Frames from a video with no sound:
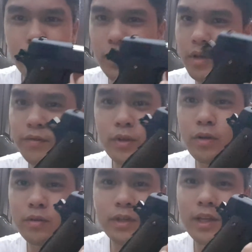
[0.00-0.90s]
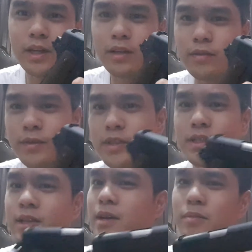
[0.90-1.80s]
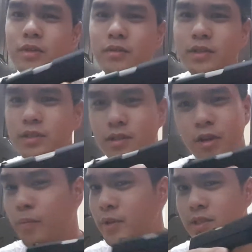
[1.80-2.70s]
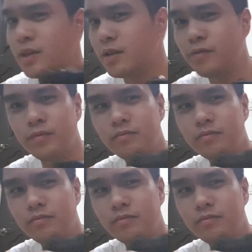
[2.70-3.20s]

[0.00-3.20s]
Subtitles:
if you don't hit it the first time, just compensate. If